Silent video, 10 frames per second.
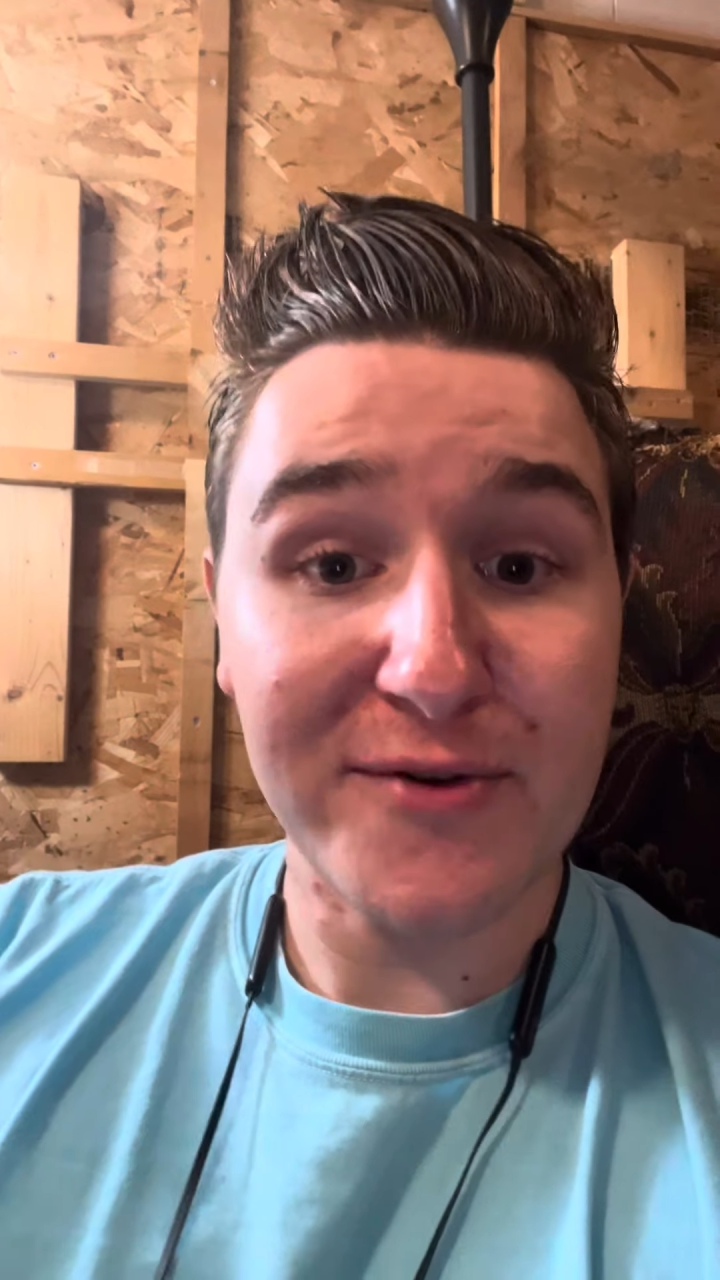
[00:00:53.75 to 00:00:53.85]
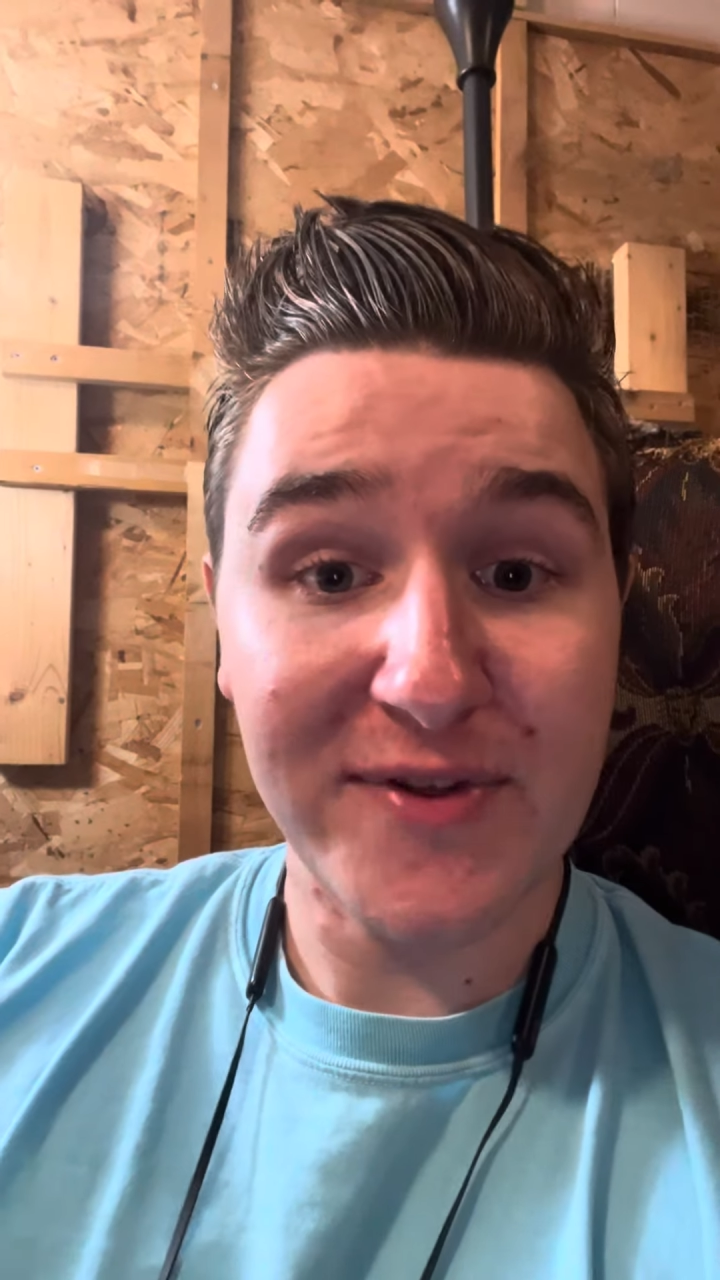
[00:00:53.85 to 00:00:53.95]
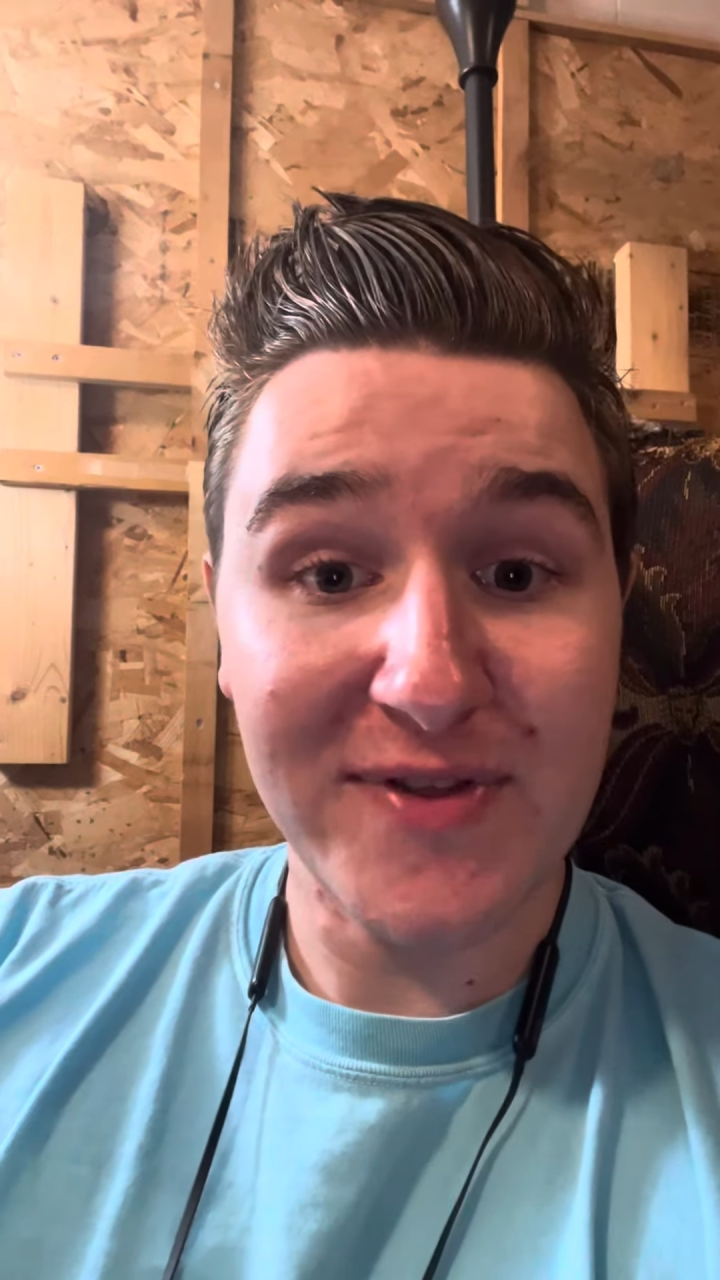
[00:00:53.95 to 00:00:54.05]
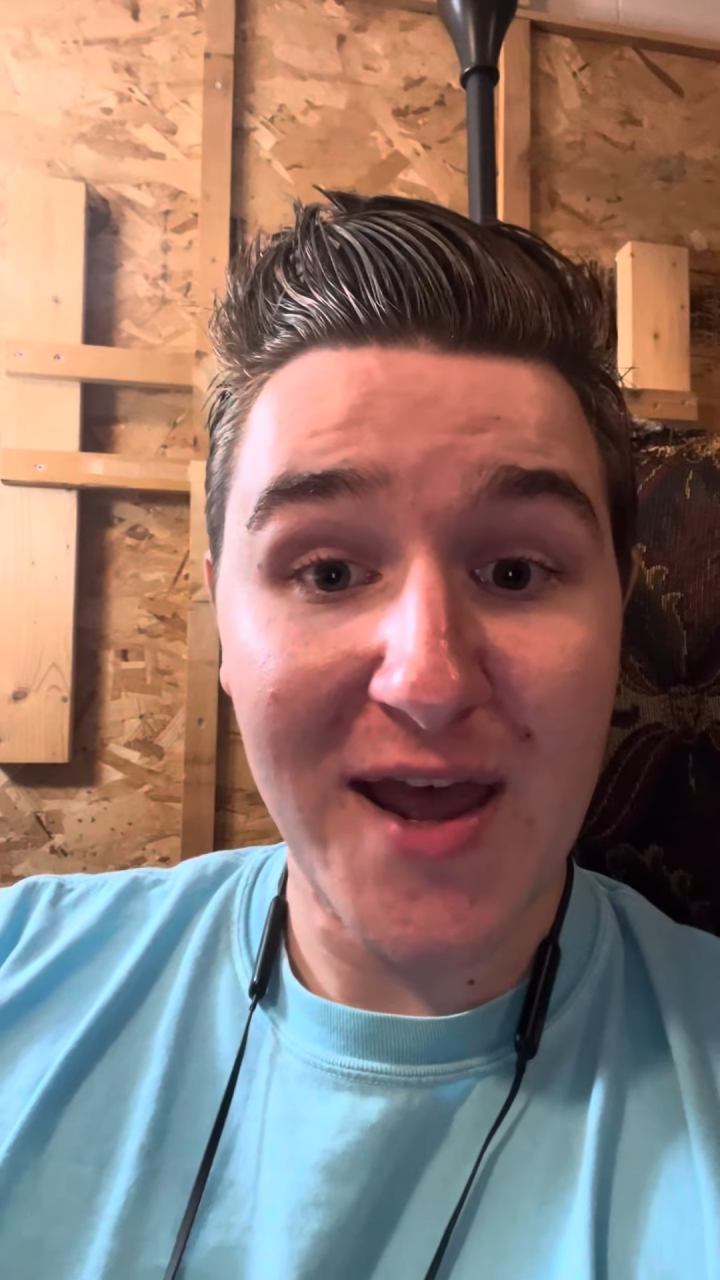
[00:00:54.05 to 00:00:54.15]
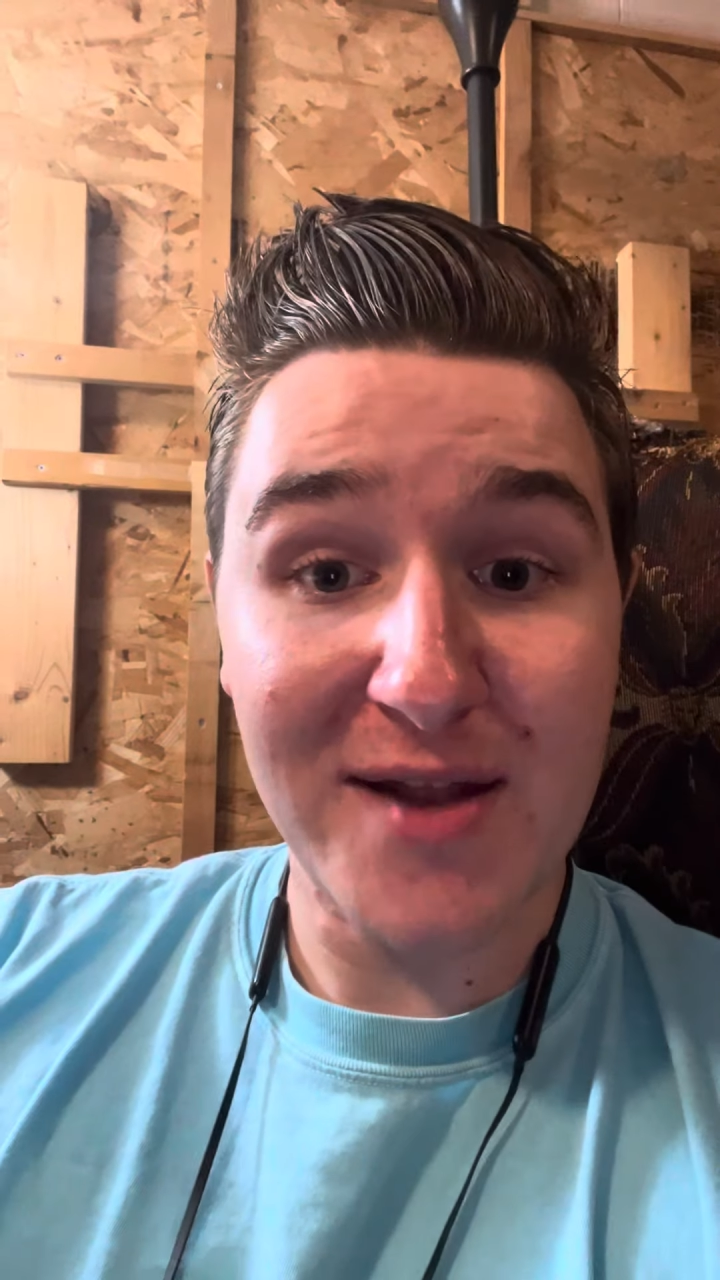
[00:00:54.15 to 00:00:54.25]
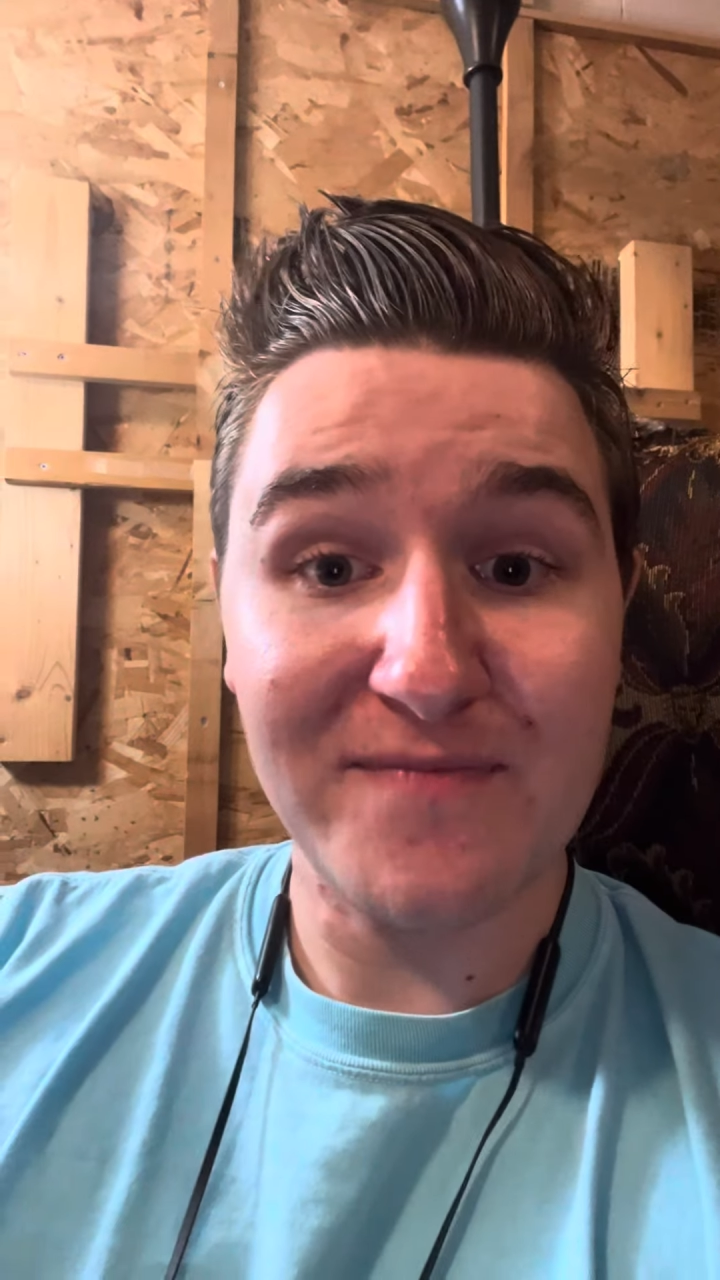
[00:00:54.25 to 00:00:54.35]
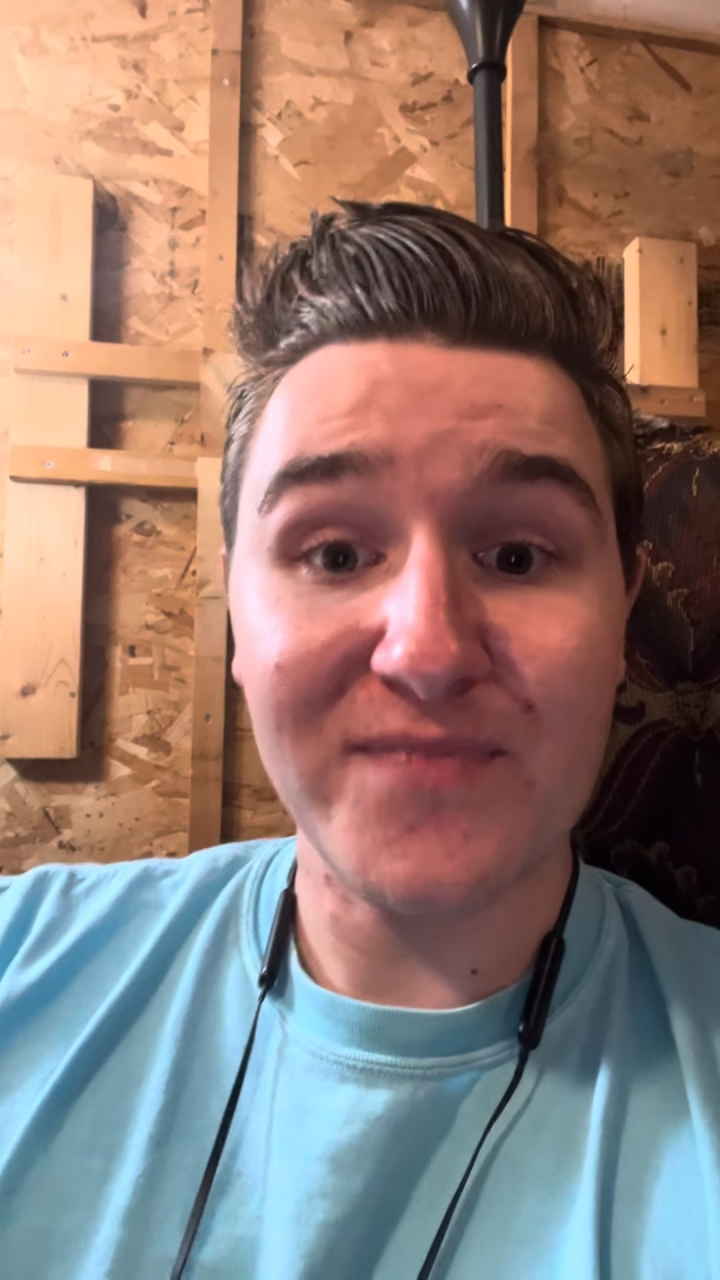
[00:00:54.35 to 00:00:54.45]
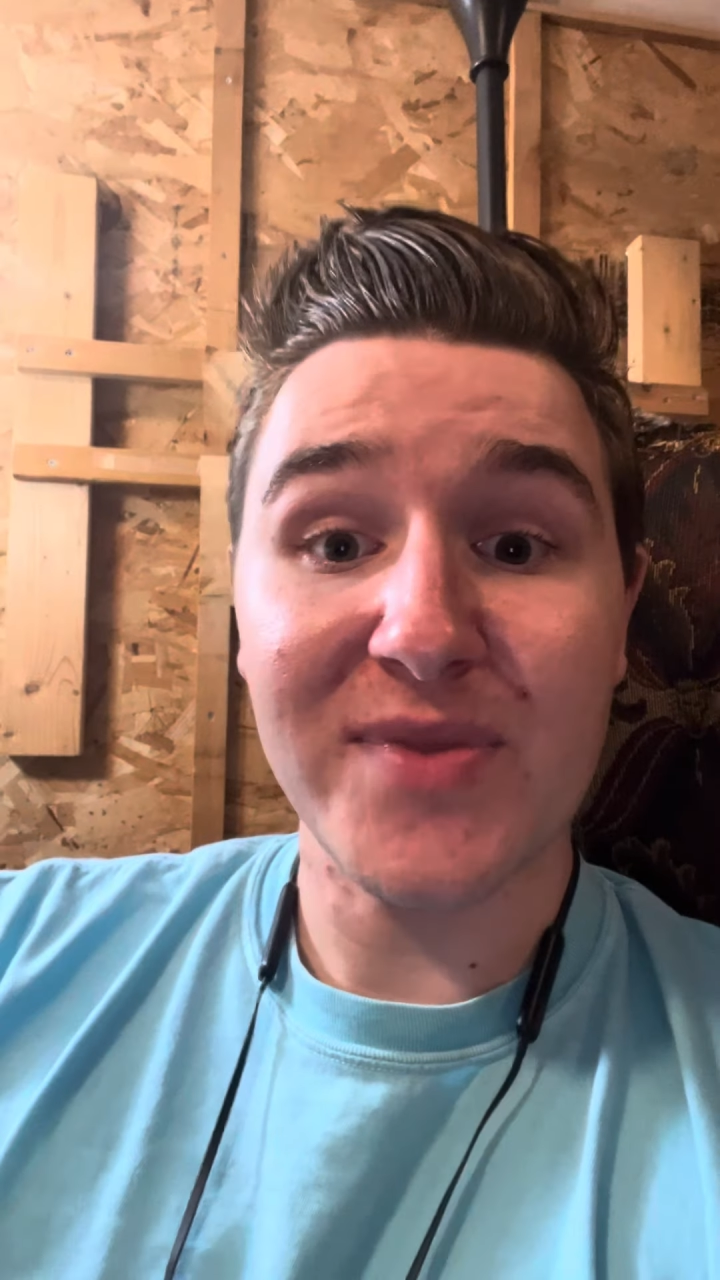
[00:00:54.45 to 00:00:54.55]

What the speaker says: than that,